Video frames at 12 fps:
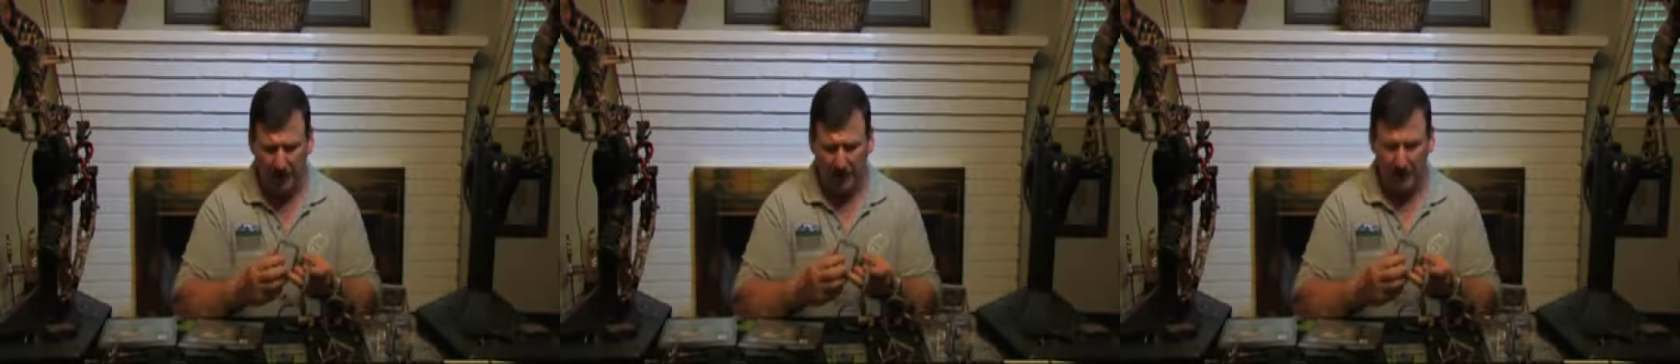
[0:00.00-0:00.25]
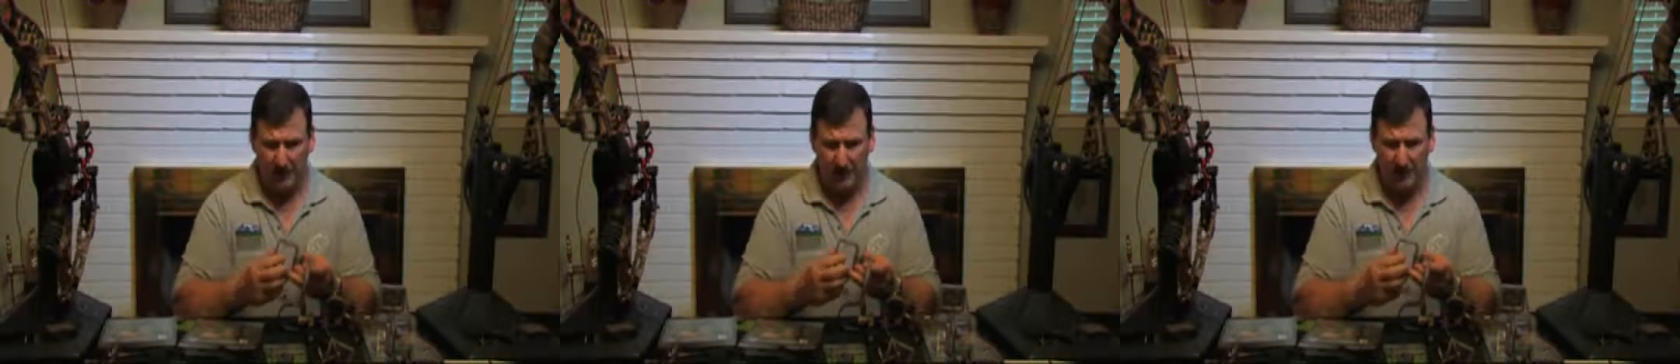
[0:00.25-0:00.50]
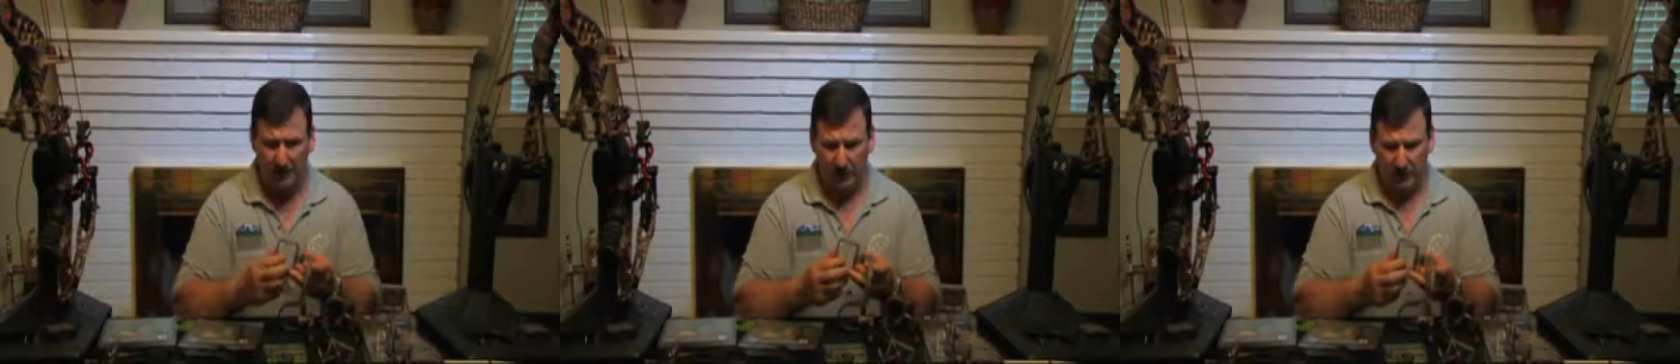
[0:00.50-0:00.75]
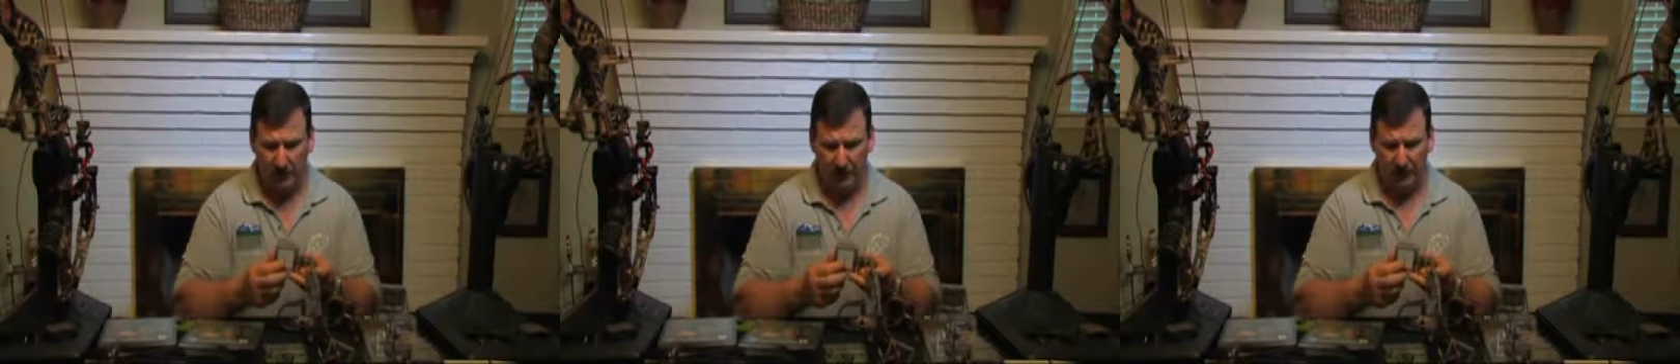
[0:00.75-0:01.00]
is even
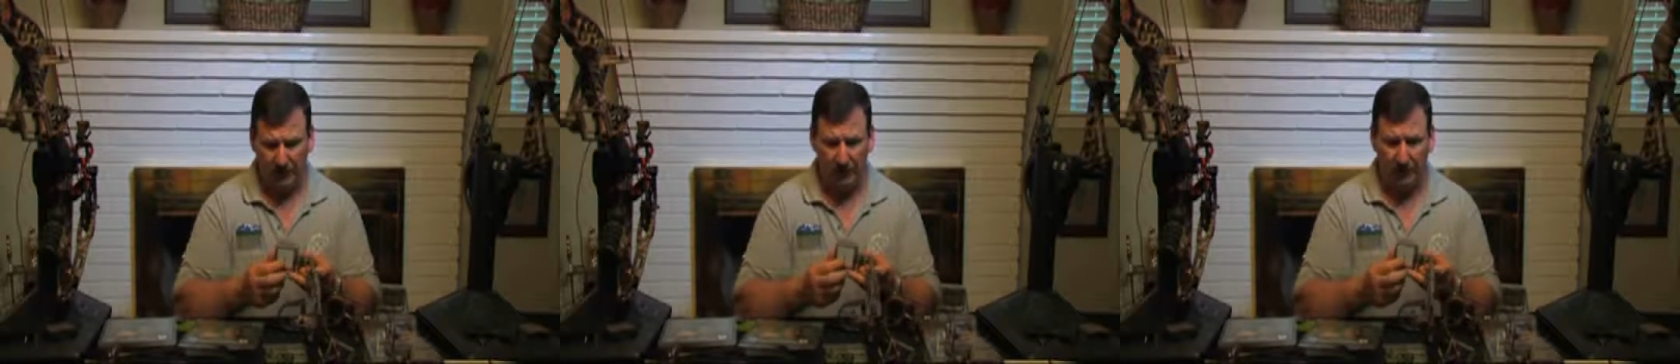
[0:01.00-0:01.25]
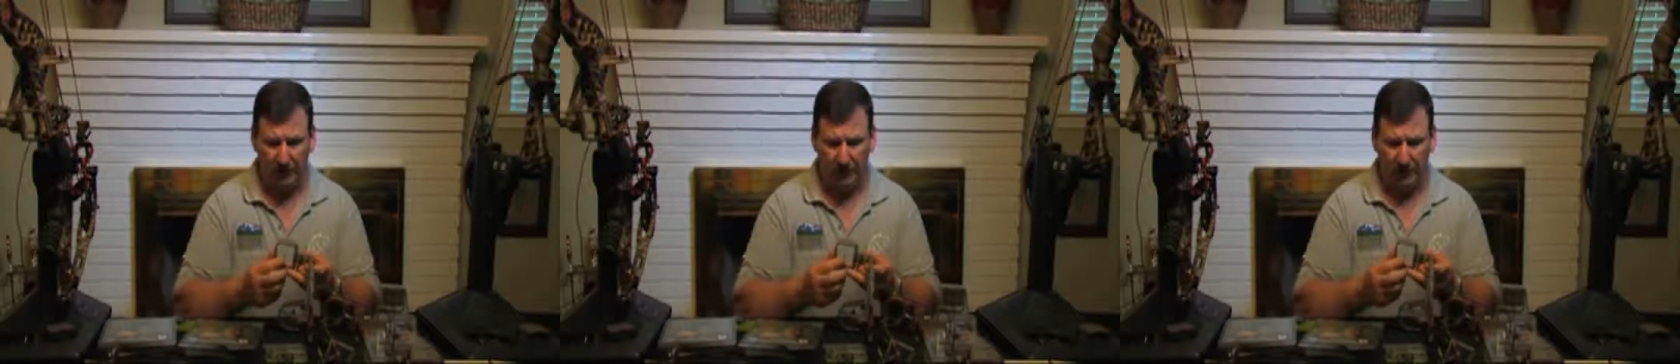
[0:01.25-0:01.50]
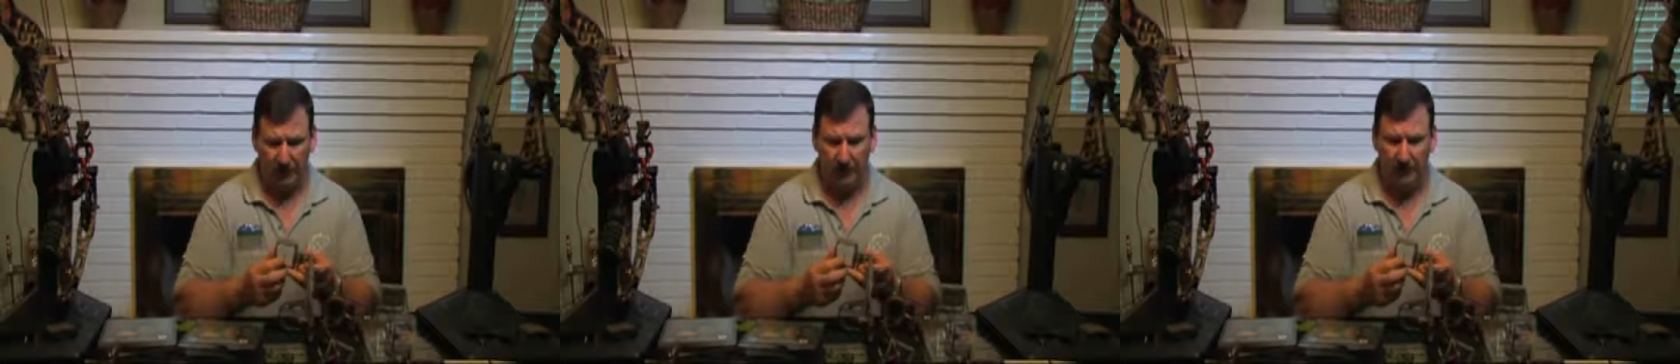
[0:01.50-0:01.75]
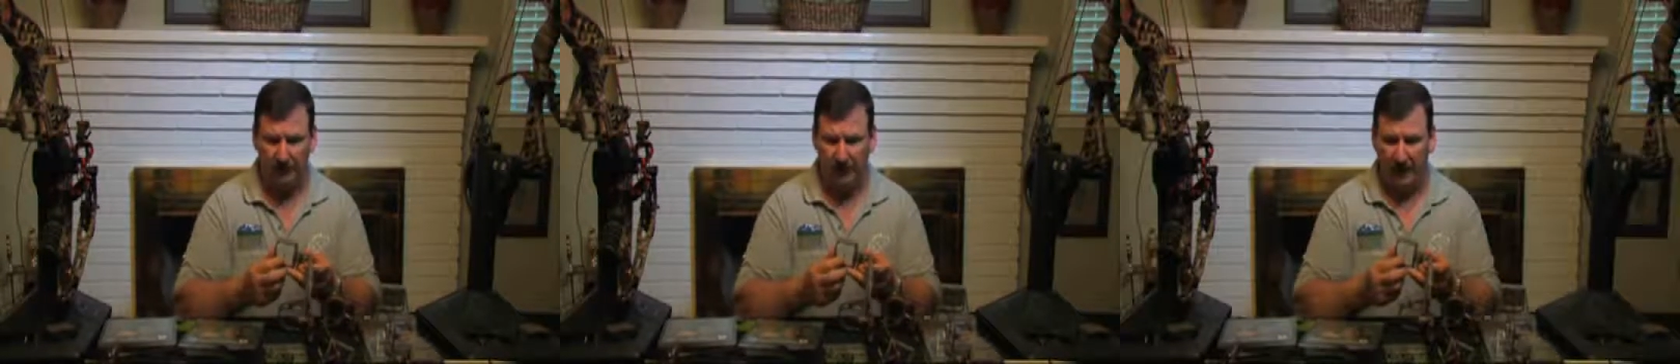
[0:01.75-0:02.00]
though you've got
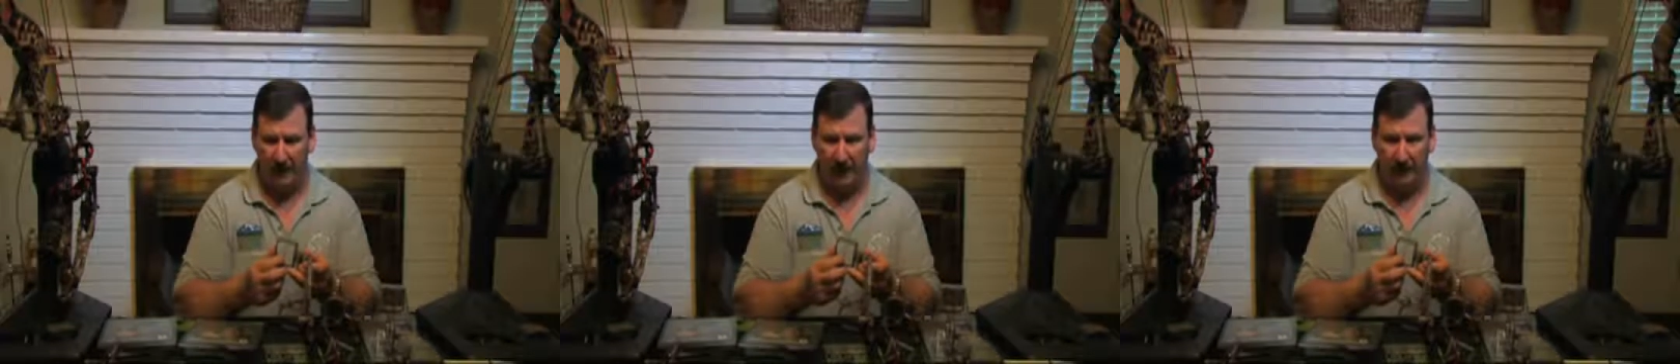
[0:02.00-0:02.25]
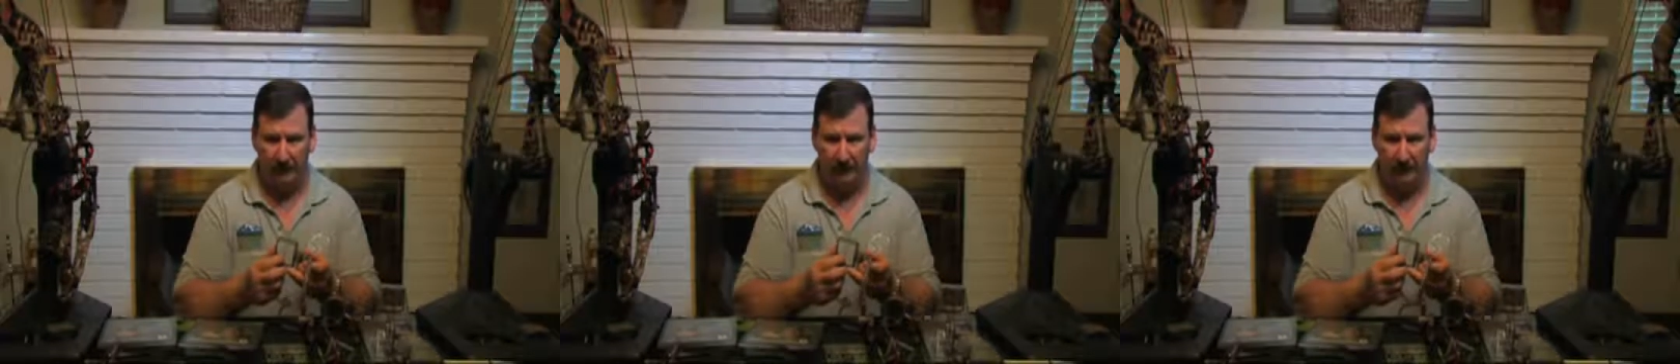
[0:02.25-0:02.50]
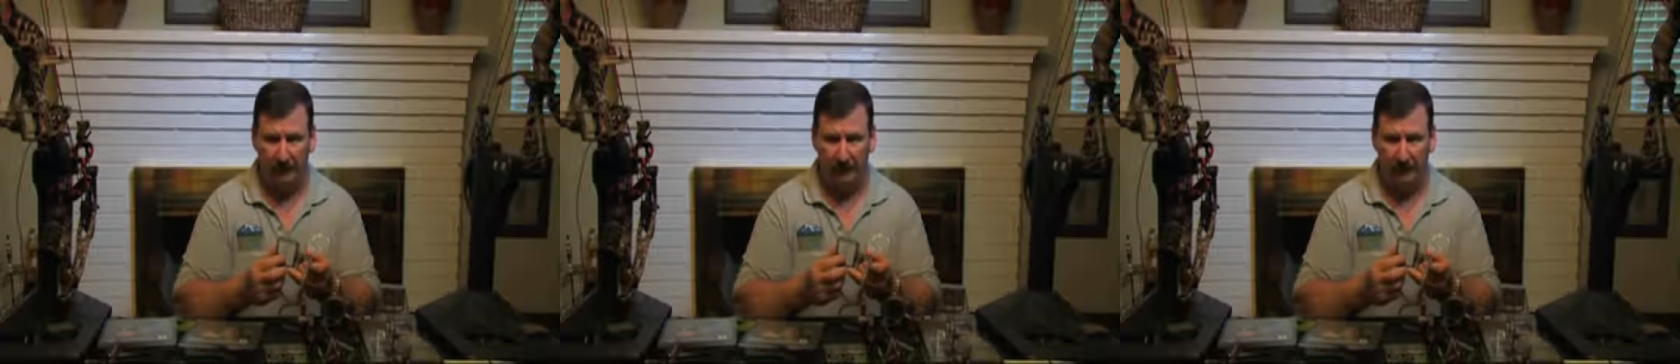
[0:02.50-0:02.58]
3, 5,